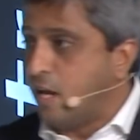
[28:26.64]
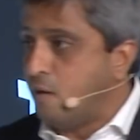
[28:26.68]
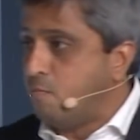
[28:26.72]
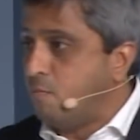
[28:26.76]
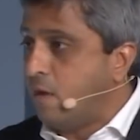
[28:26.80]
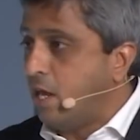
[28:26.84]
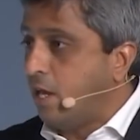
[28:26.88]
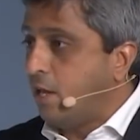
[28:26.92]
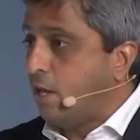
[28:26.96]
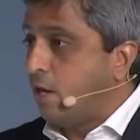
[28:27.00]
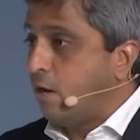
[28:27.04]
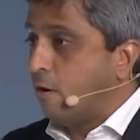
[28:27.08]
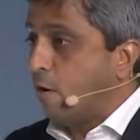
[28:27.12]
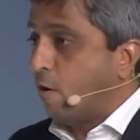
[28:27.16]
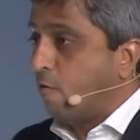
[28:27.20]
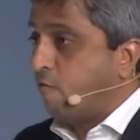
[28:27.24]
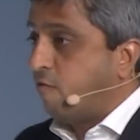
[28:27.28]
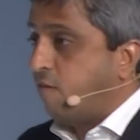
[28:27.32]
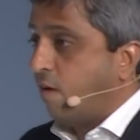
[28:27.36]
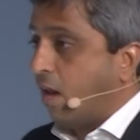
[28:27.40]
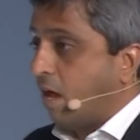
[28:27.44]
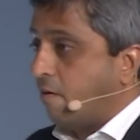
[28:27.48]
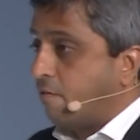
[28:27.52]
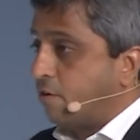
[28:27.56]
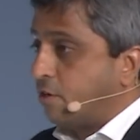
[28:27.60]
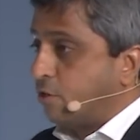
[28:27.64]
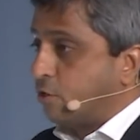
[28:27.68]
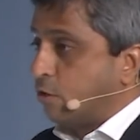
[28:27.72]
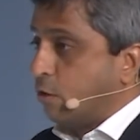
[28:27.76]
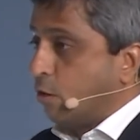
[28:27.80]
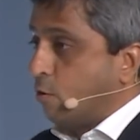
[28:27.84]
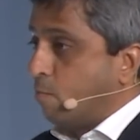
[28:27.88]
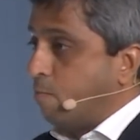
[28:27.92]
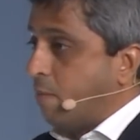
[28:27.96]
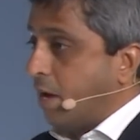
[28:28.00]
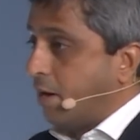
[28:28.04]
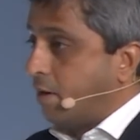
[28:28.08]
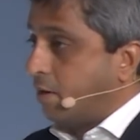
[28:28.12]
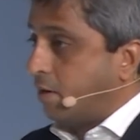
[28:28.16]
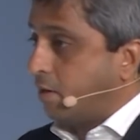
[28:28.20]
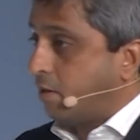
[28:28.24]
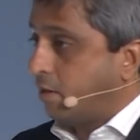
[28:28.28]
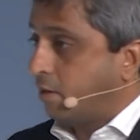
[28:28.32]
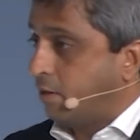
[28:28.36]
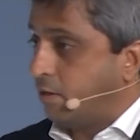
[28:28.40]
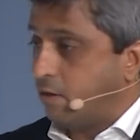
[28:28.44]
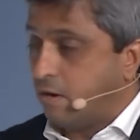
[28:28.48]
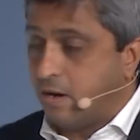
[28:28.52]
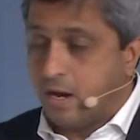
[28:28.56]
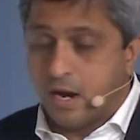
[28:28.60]
can make your flowers look
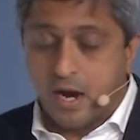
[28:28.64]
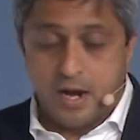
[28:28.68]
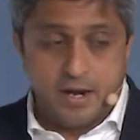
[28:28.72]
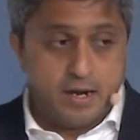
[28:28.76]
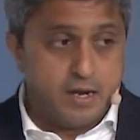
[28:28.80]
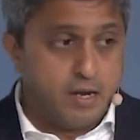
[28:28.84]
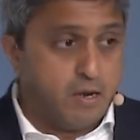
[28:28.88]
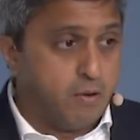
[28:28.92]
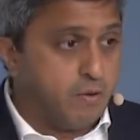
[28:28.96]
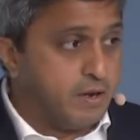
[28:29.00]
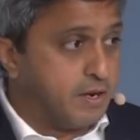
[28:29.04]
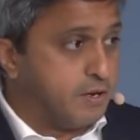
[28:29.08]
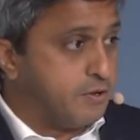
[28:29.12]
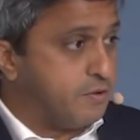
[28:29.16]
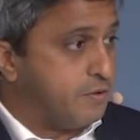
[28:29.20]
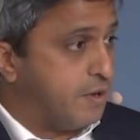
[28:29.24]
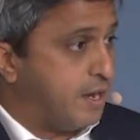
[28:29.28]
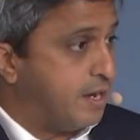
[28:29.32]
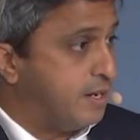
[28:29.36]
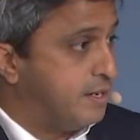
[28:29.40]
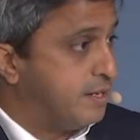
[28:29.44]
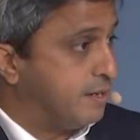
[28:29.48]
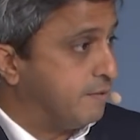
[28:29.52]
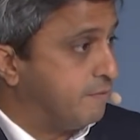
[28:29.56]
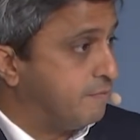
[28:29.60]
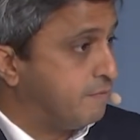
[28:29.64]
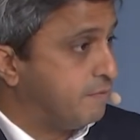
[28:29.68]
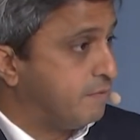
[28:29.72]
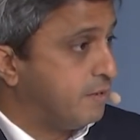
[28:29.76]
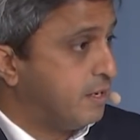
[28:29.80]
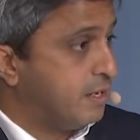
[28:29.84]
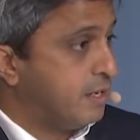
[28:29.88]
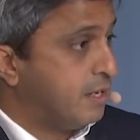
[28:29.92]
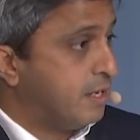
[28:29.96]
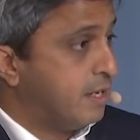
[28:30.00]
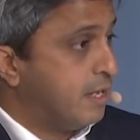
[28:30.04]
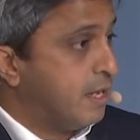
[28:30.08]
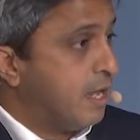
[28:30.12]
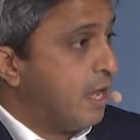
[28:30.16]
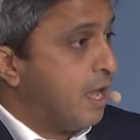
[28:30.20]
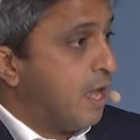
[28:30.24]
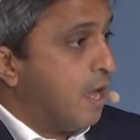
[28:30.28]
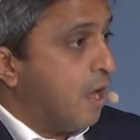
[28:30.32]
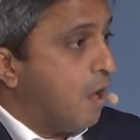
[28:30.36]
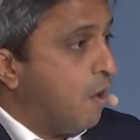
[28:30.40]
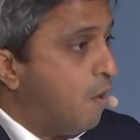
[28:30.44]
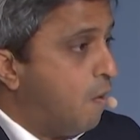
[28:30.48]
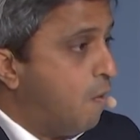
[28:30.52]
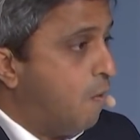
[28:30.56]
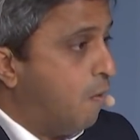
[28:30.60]
better, your garden look attractive,
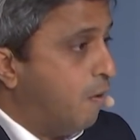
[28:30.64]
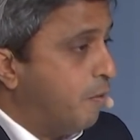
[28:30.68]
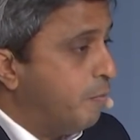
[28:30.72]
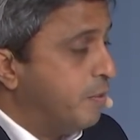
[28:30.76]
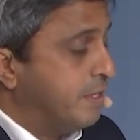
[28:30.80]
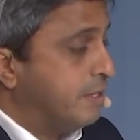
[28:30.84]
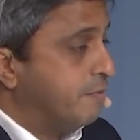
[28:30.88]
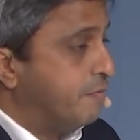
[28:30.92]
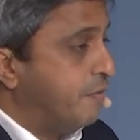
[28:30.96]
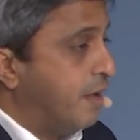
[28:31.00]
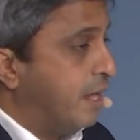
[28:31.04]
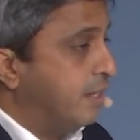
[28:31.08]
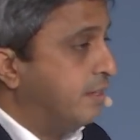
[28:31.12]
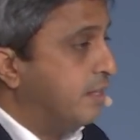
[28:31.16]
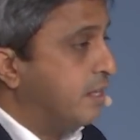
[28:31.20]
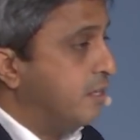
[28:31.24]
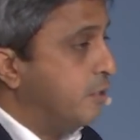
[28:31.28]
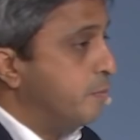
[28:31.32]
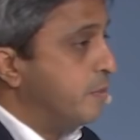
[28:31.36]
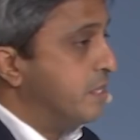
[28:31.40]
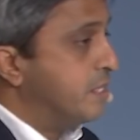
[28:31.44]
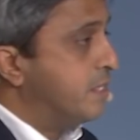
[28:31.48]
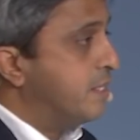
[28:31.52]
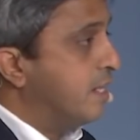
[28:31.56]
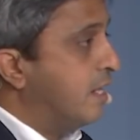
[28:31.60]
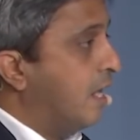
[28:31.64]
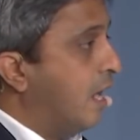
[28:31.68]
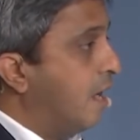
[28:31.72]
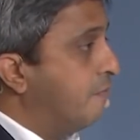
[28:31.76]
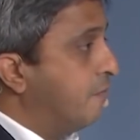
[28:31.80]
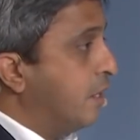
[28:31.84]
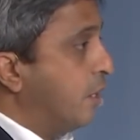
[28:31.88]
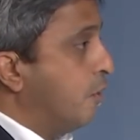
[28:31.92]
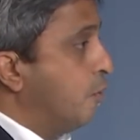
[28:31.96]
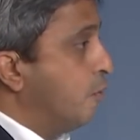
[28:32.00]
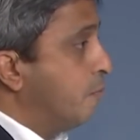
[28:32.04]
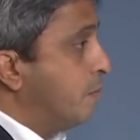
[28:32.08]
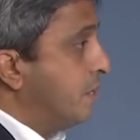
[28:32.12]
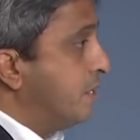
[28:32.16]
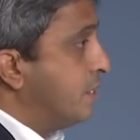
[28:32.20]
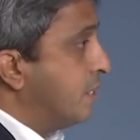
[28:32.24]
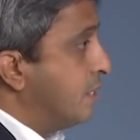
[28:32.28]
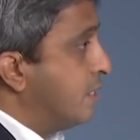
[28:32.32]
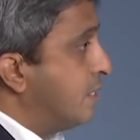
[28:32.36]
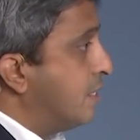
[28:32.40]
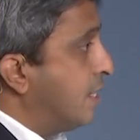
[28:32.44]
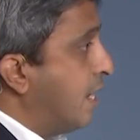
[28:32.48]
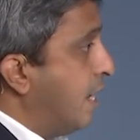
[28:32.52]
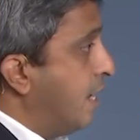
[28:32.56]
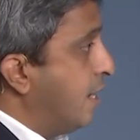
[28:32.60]
or with the fact that you may still have the Hue bridge
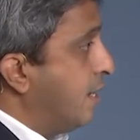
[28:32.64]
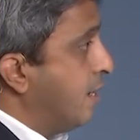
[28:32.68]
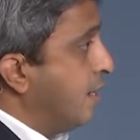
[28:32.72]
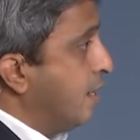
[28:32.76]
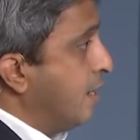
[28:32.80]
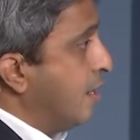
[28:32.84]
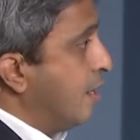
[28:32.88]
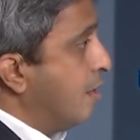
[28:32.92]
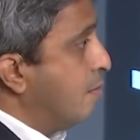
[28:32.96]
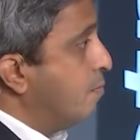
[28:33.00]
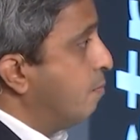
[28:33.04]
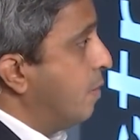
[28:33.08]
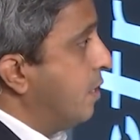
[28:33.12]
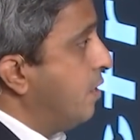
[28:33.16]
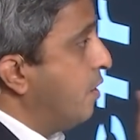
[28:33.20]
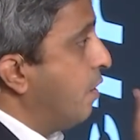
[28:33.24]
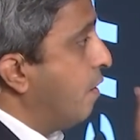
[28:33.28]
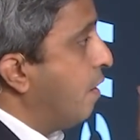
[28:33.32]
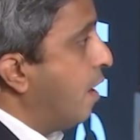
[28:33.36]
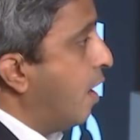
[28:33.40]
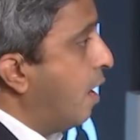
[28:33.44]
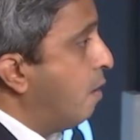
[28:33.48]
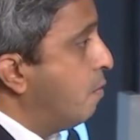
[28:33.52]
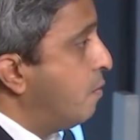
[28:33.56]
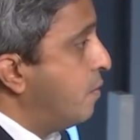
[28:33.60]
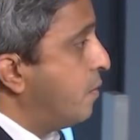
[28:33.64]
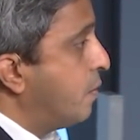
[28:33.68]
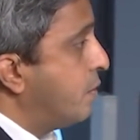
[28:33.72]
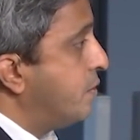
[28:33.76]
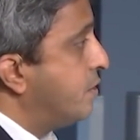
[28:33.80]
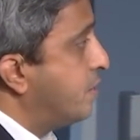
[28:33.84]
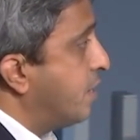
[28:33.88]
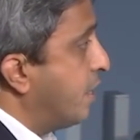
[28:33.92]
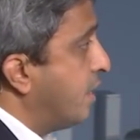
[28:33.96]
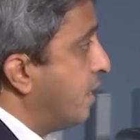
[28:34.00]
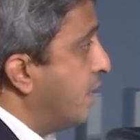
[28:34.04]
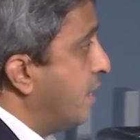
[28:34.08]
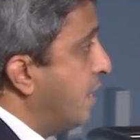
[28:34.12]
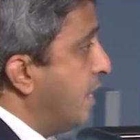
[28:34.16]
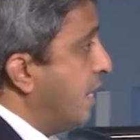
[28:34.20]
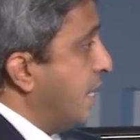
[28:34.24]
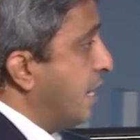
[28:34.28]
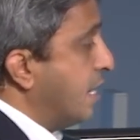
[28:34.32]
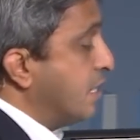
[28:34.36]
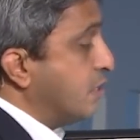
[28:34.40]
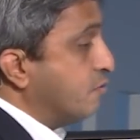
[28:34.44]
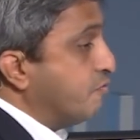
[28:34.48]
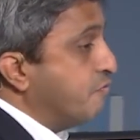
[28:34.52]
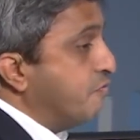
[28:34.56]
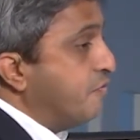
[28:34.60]
inside, but your outdoor suddenly
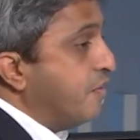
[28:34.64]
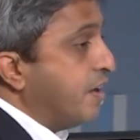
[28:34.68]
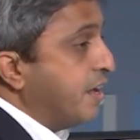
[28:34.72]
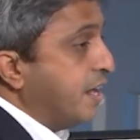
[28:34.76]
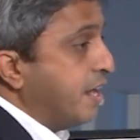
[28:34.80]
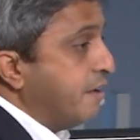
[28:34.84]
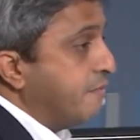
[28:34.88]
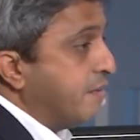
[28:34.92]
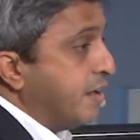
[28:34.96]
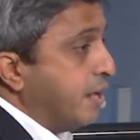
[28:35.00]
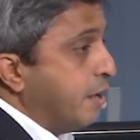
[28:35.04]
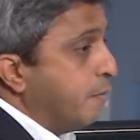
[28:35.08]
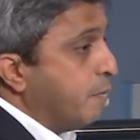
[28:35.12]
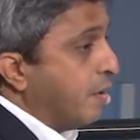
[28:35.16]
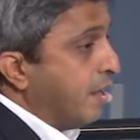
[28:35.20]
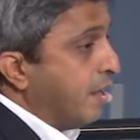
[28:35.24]
is very, very